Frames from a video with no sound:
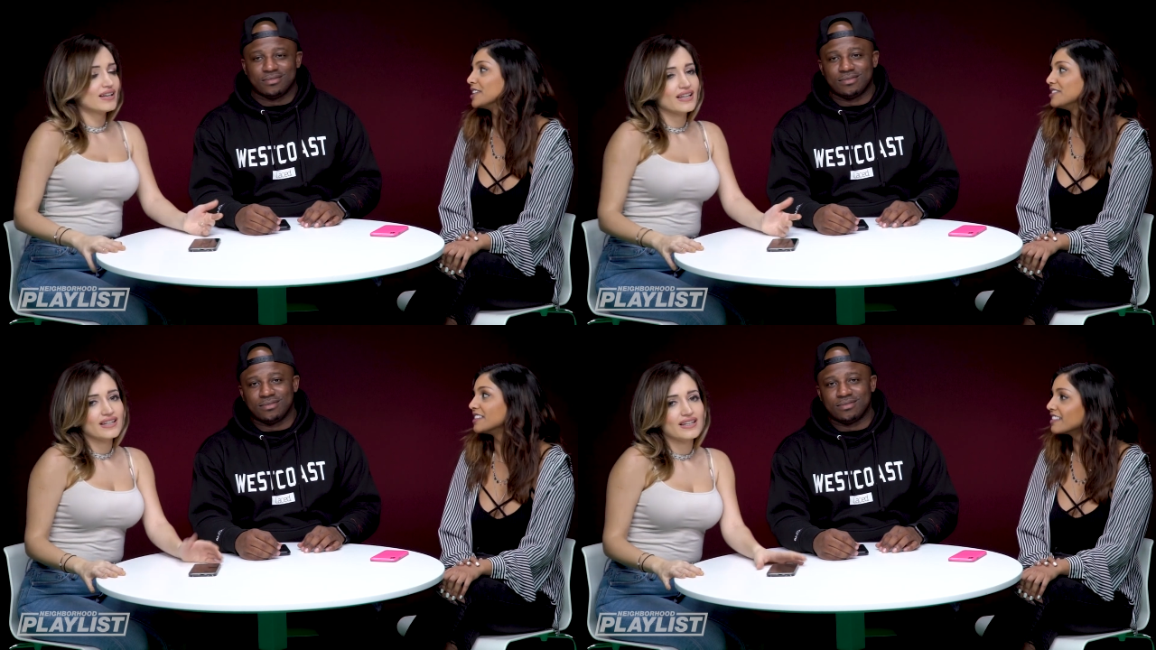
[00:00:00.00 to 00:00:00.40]

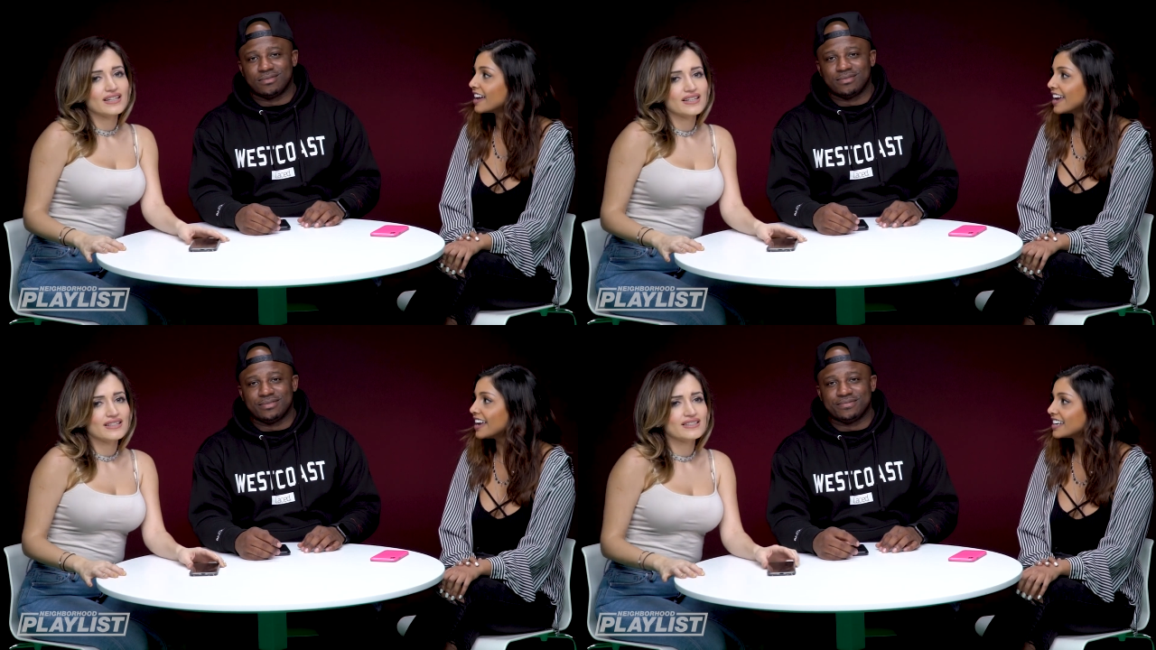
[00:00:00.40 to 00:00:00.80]
Speaker 1: what you didn't
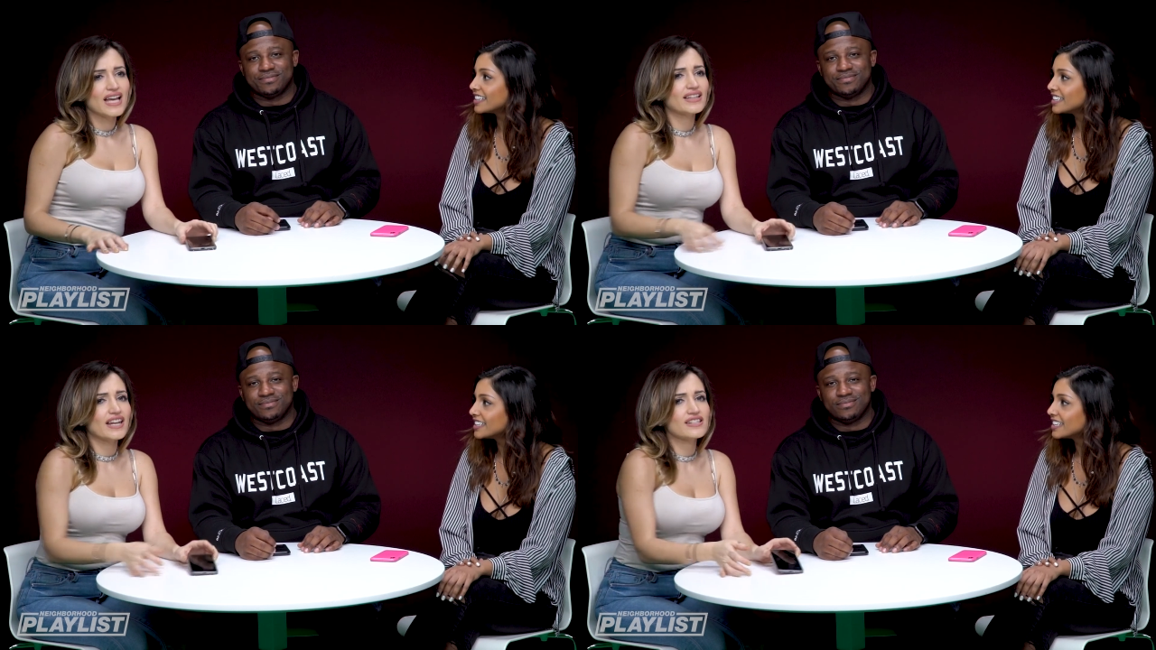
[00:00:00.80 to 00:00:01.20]
like.
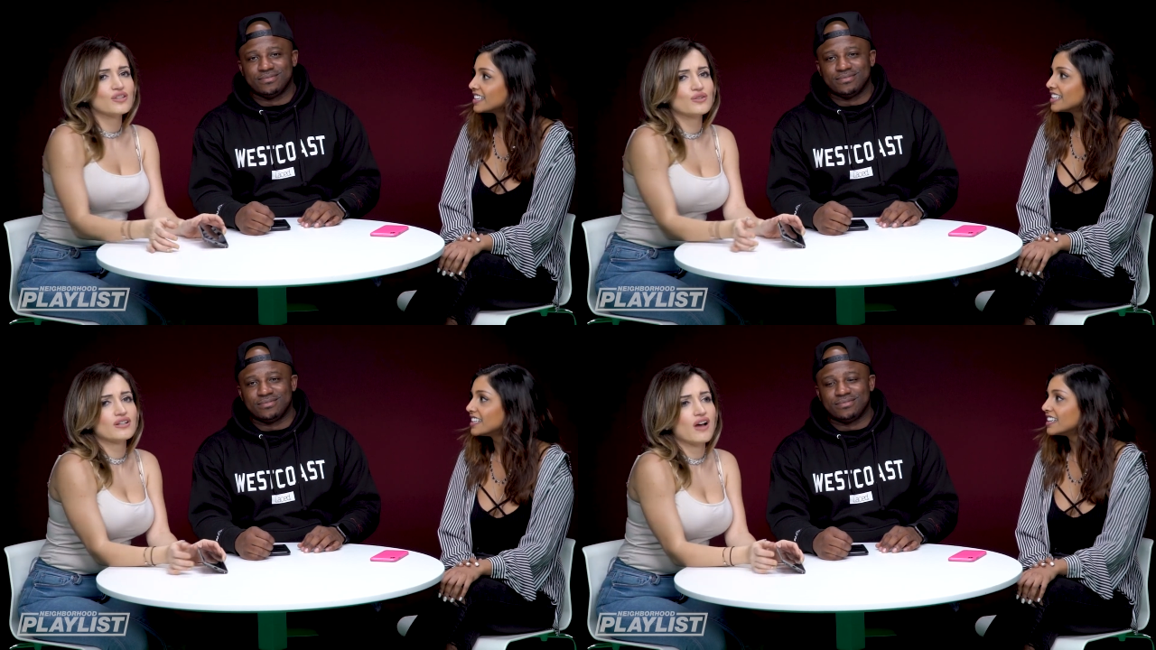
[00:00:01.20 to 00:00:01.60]
Yeah, let us
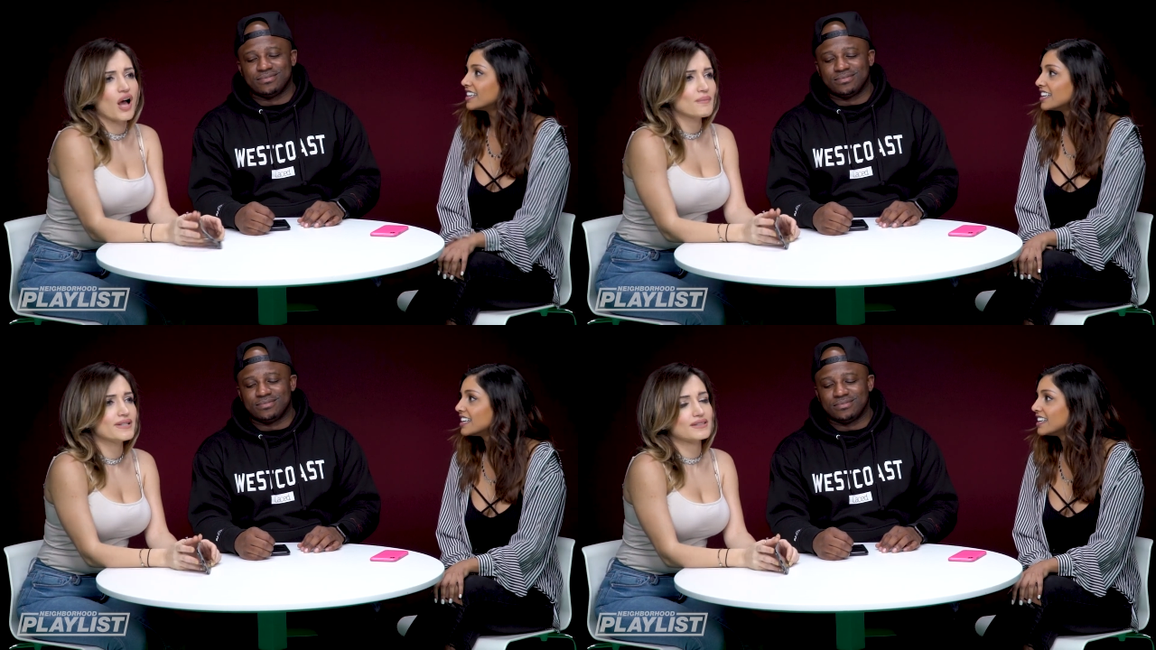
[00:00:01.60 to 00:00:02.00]
know in the
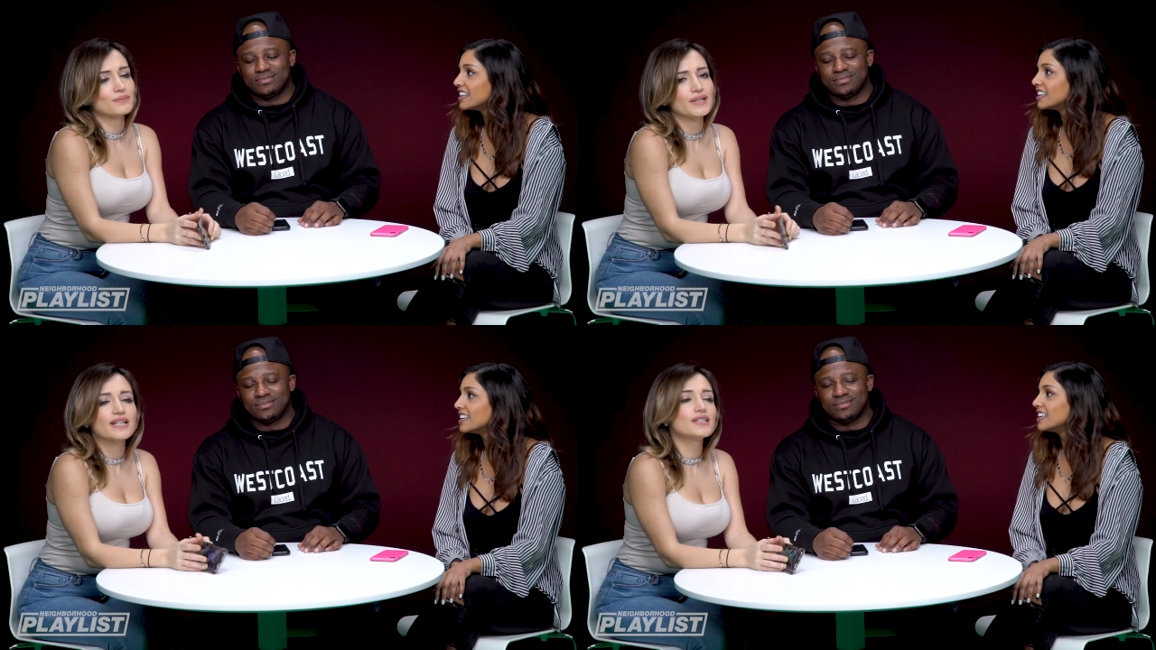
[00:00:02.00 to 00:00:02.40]
comments
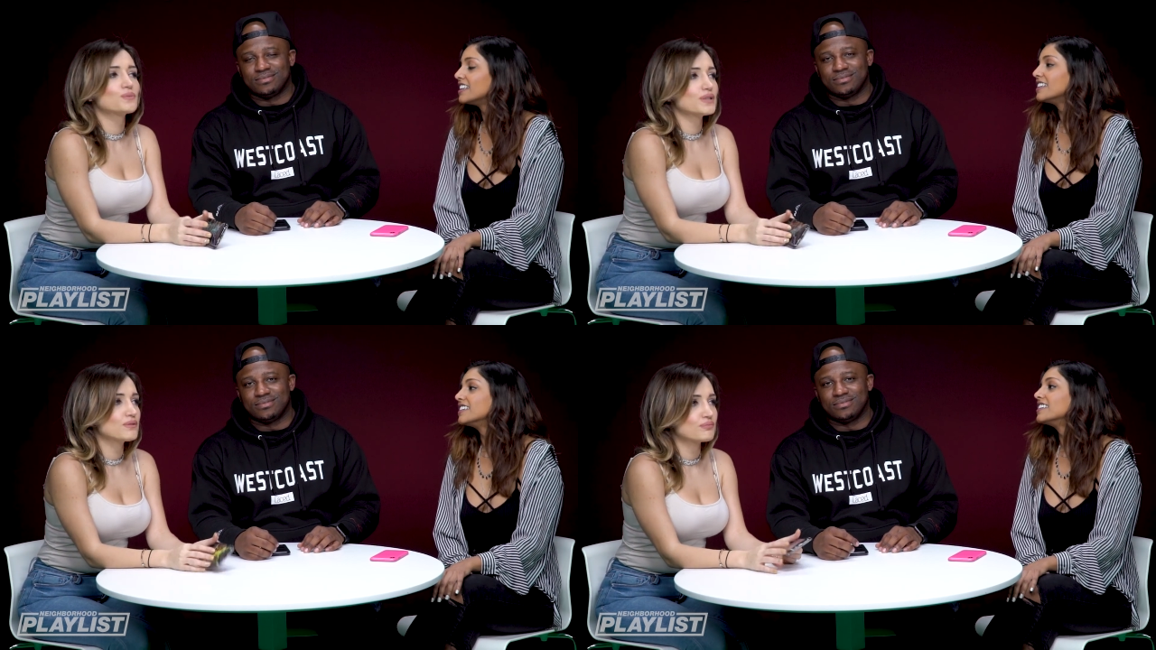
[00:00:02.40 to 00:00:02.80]

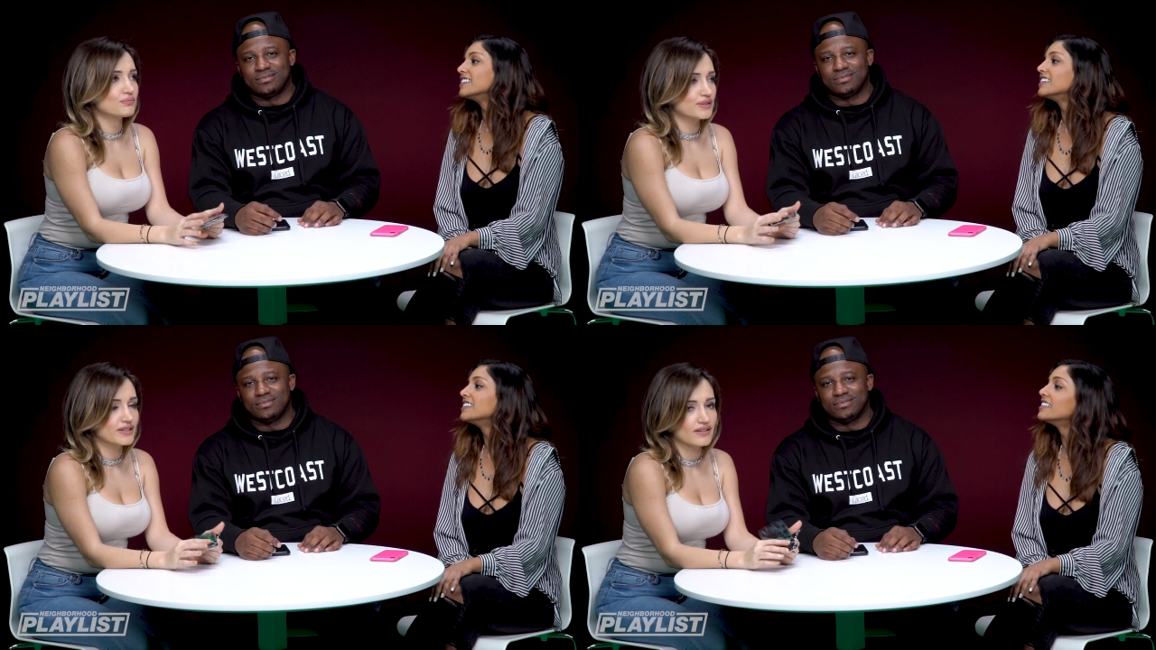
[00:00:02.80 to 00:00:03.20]
because we
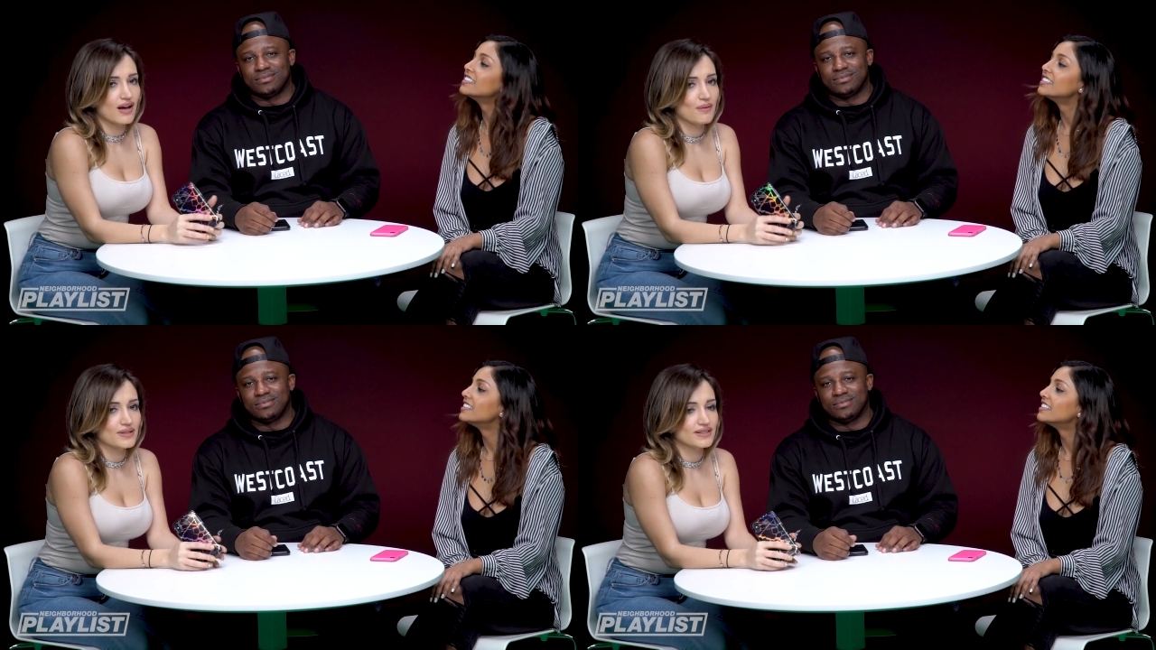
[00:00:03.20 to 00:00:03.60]
read the
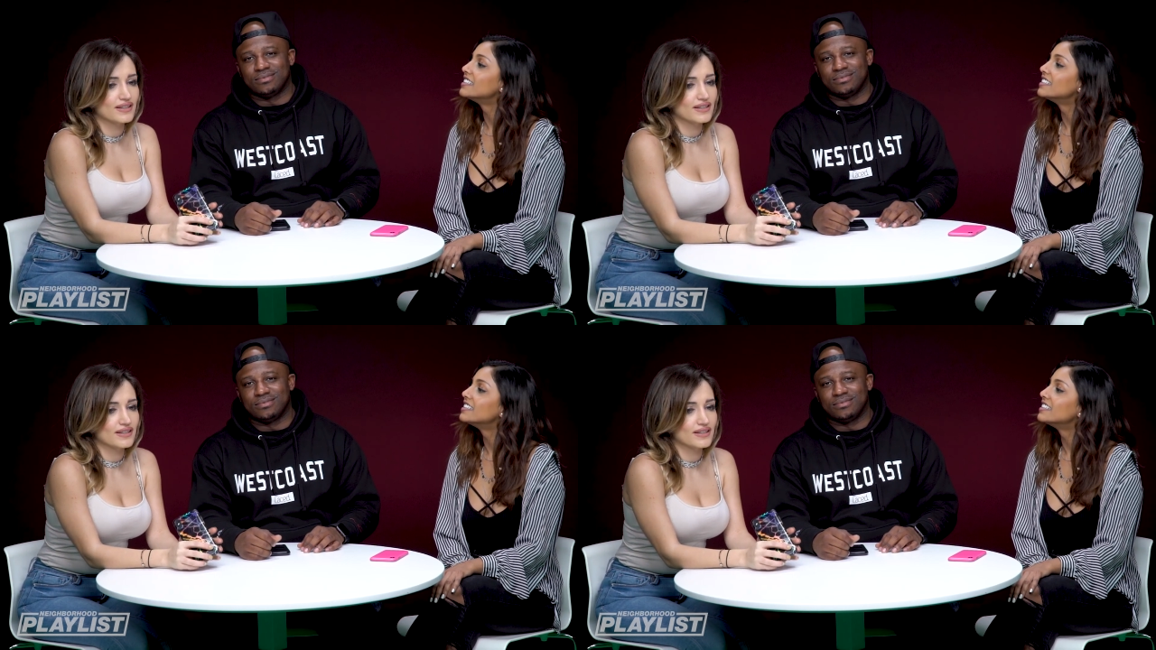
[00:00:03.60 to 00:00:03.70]
comments